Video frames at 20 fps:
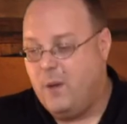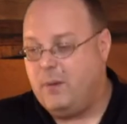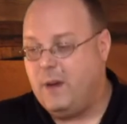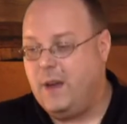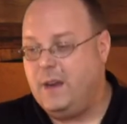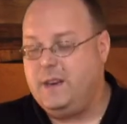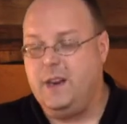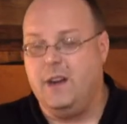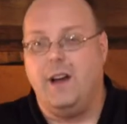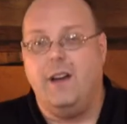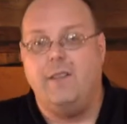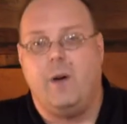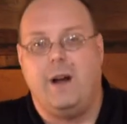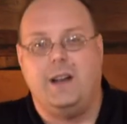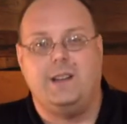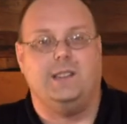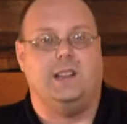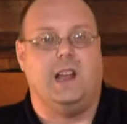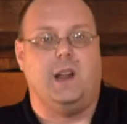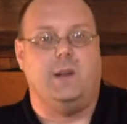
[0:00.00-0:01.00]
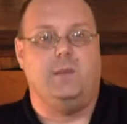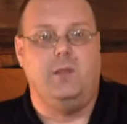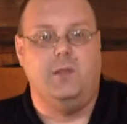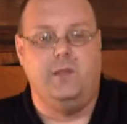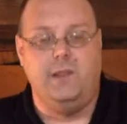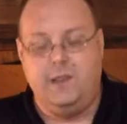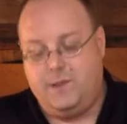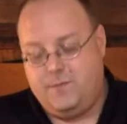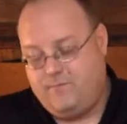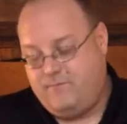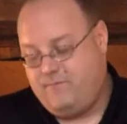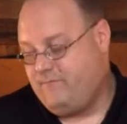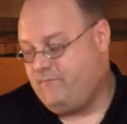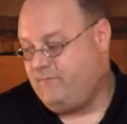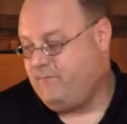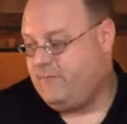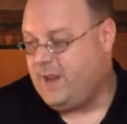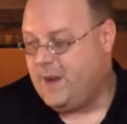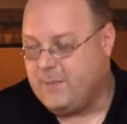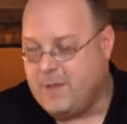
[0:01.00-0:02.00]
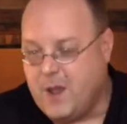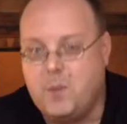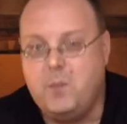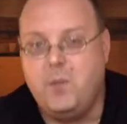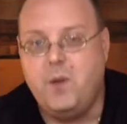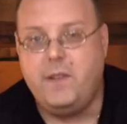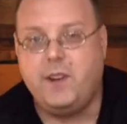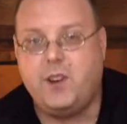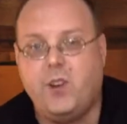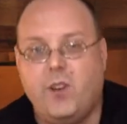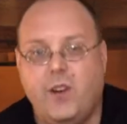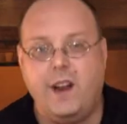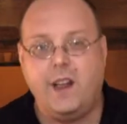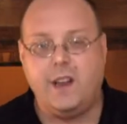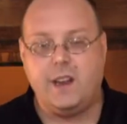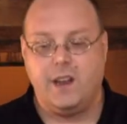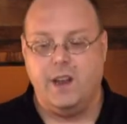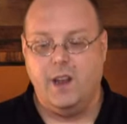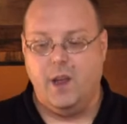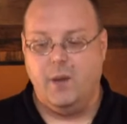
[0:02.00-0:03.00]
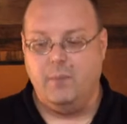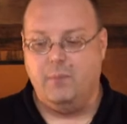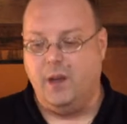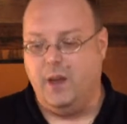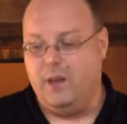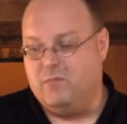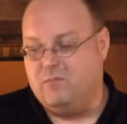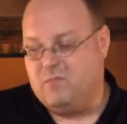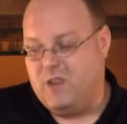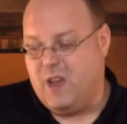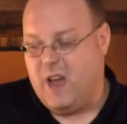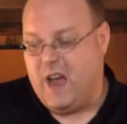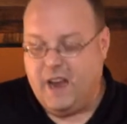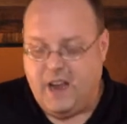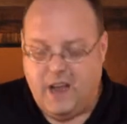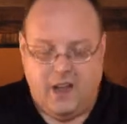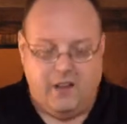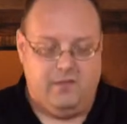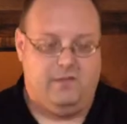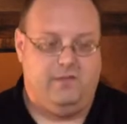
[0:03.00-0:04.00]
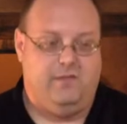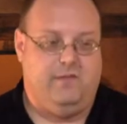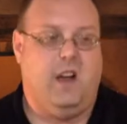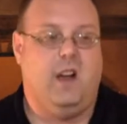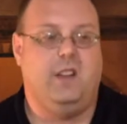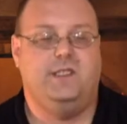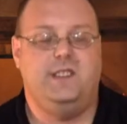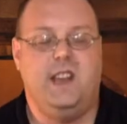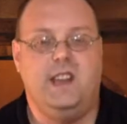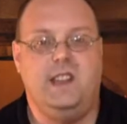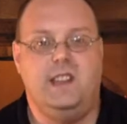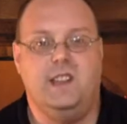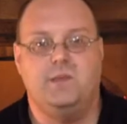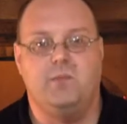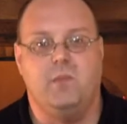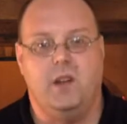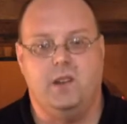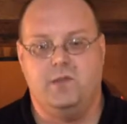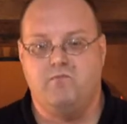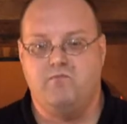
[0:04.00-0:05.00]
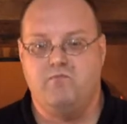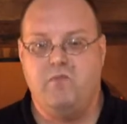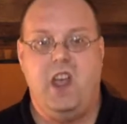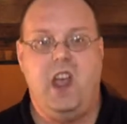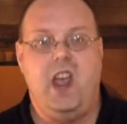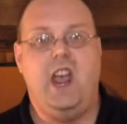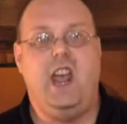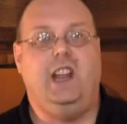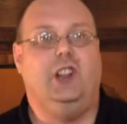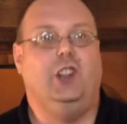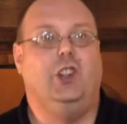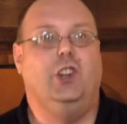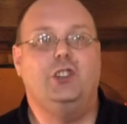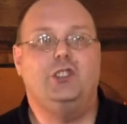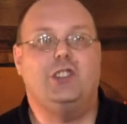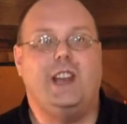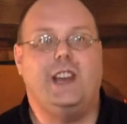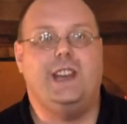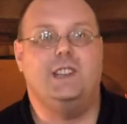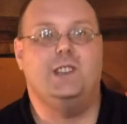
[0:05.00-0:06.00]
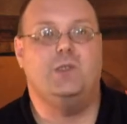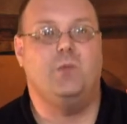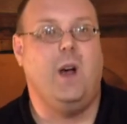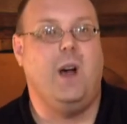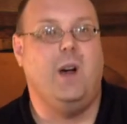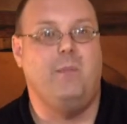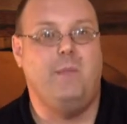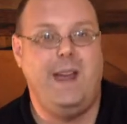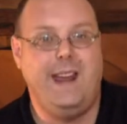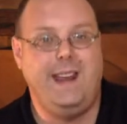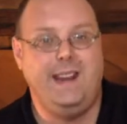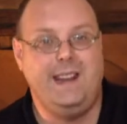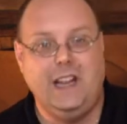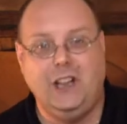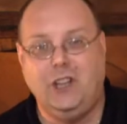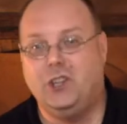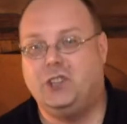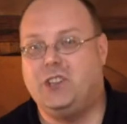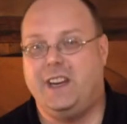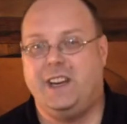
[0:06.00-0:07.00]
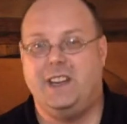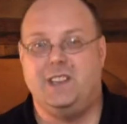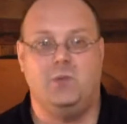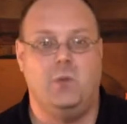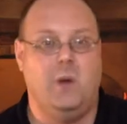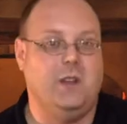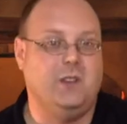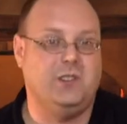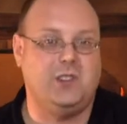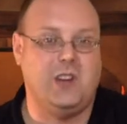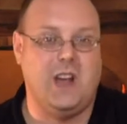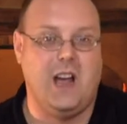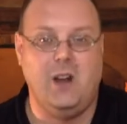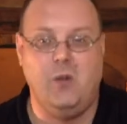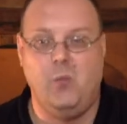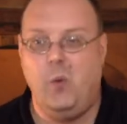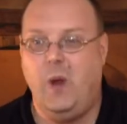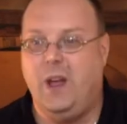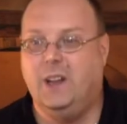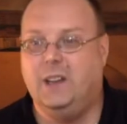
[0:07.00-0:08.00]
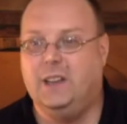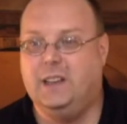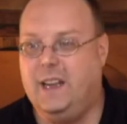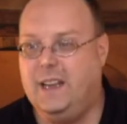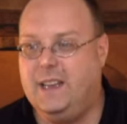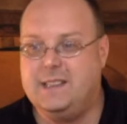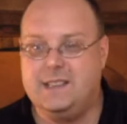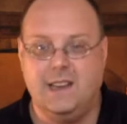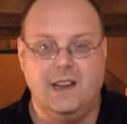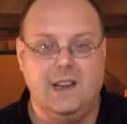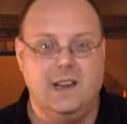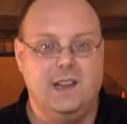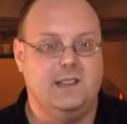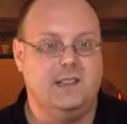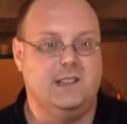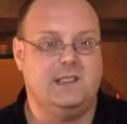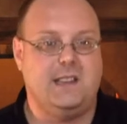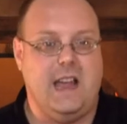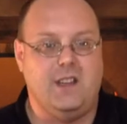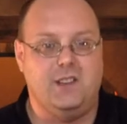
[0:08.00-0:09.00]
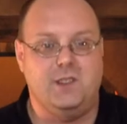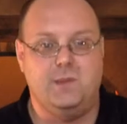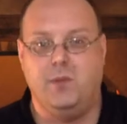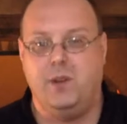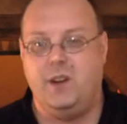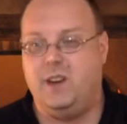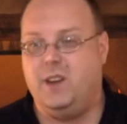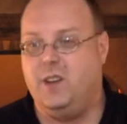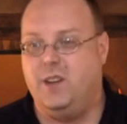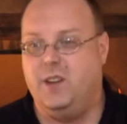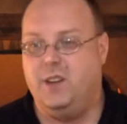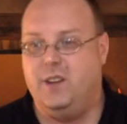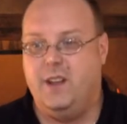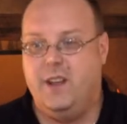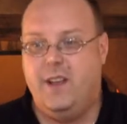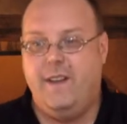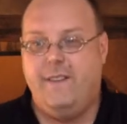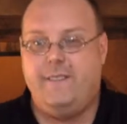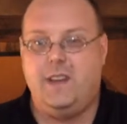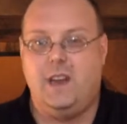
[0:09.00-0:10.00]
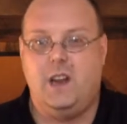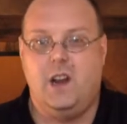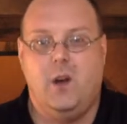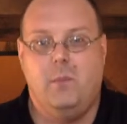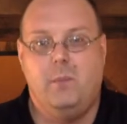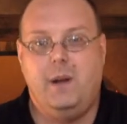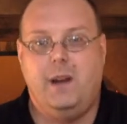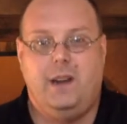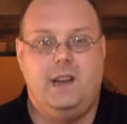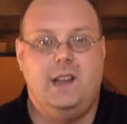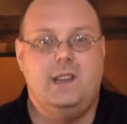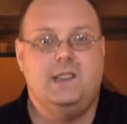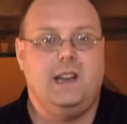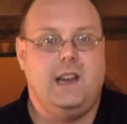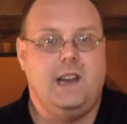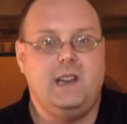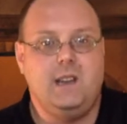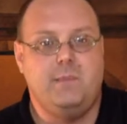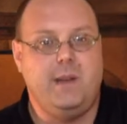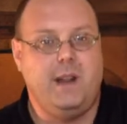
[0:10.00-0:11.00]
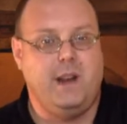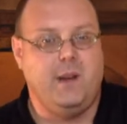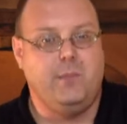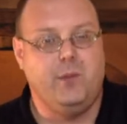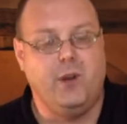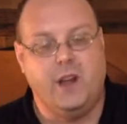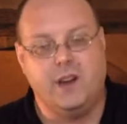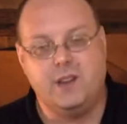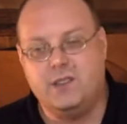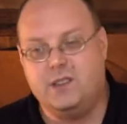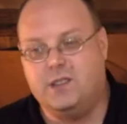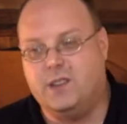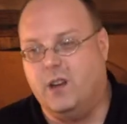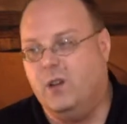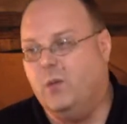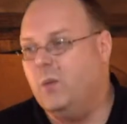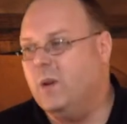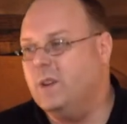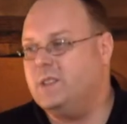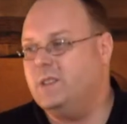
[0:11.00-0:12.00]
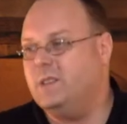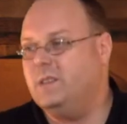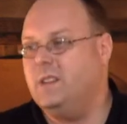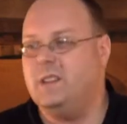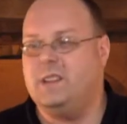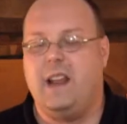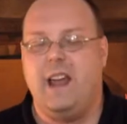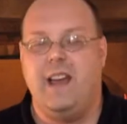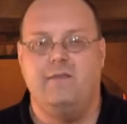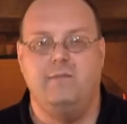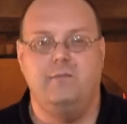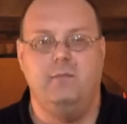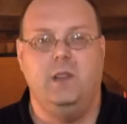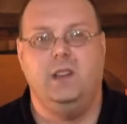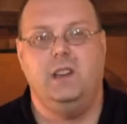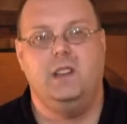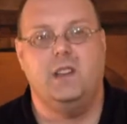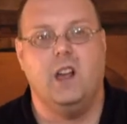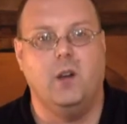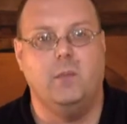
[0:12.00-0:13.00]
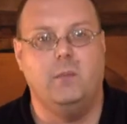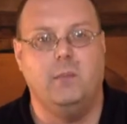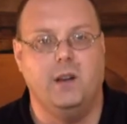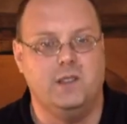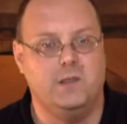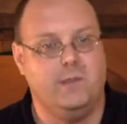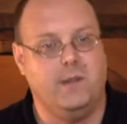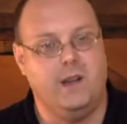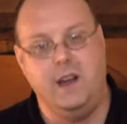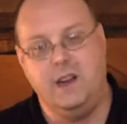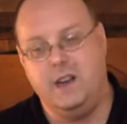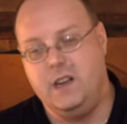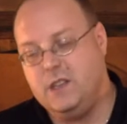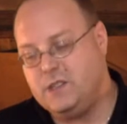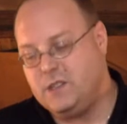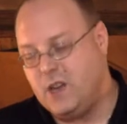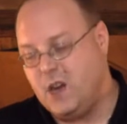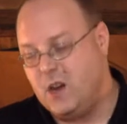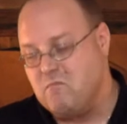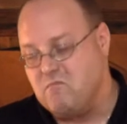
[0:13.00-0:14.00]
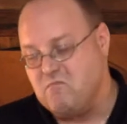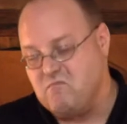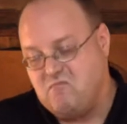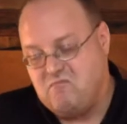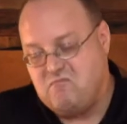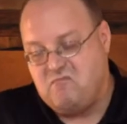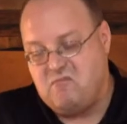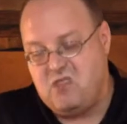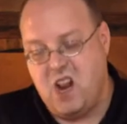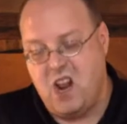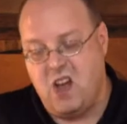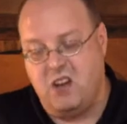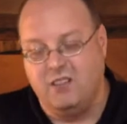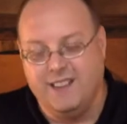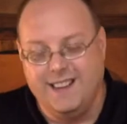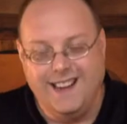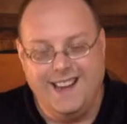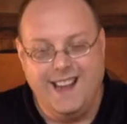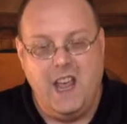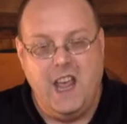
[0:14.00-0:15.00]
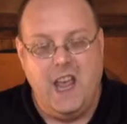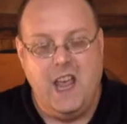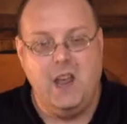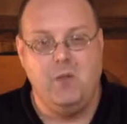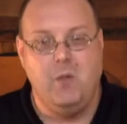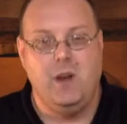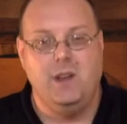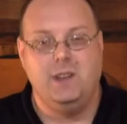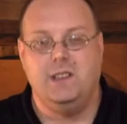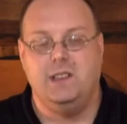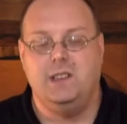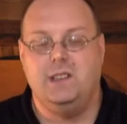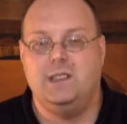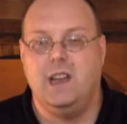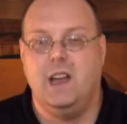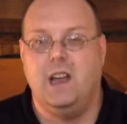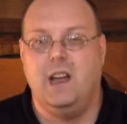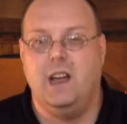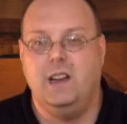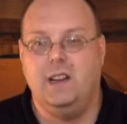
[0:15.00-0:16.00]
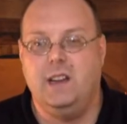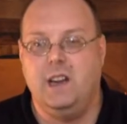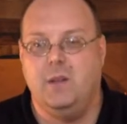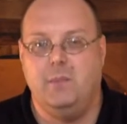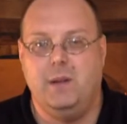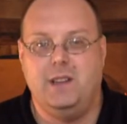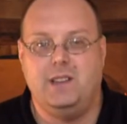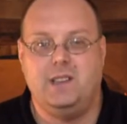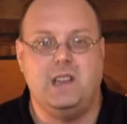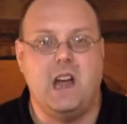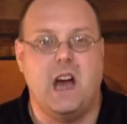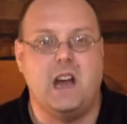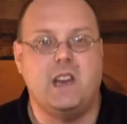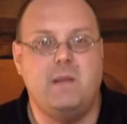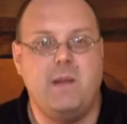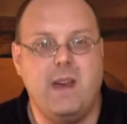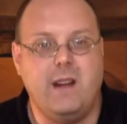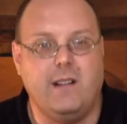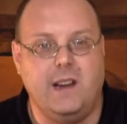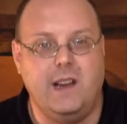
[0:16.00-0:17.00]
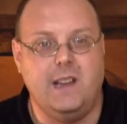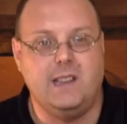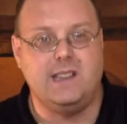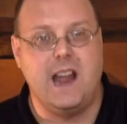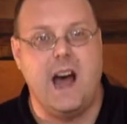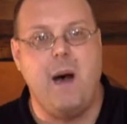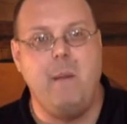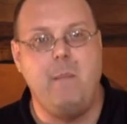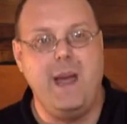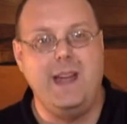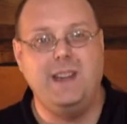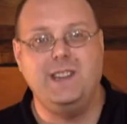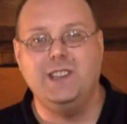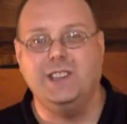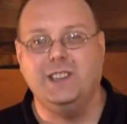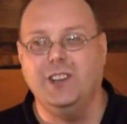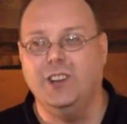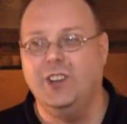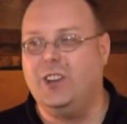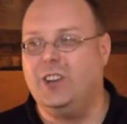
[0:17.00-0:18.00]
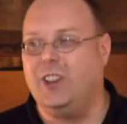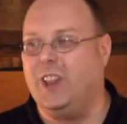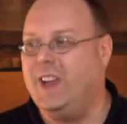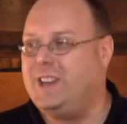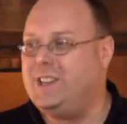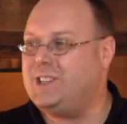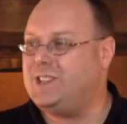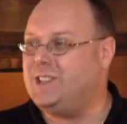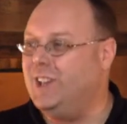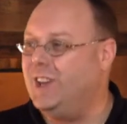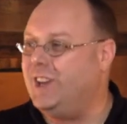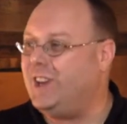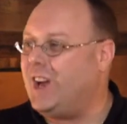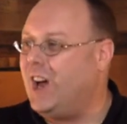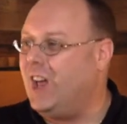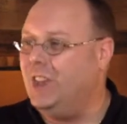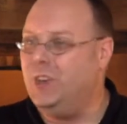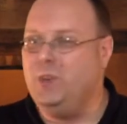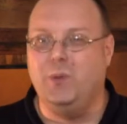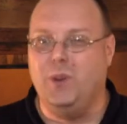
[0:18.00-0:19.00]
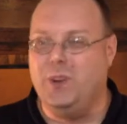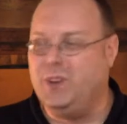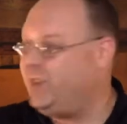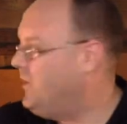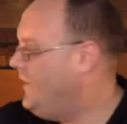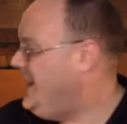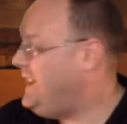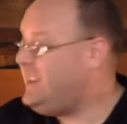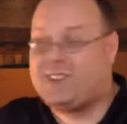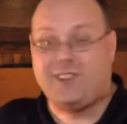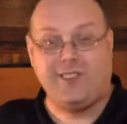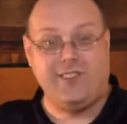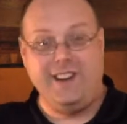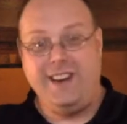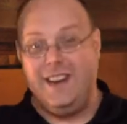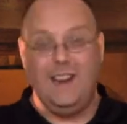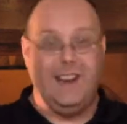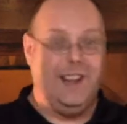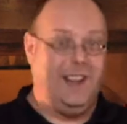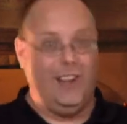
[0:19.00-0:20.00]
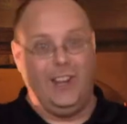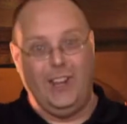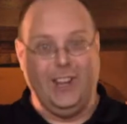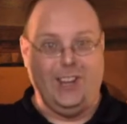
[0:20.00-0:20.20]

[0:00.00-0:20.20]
But, you know, I've watched a lot of movies. I'm not a movie critic, but I, will I'll tell you this much. It looks like it's well made. It looks like it's well shot, well lit. The sound's pretty good, you know, but it is an independent production, so it wasn't doesn't have million dollar budget behind it. So, you know, it wasn't uh, you know, but it's a documentary. It's not meant to look like slick Hollywood green screen.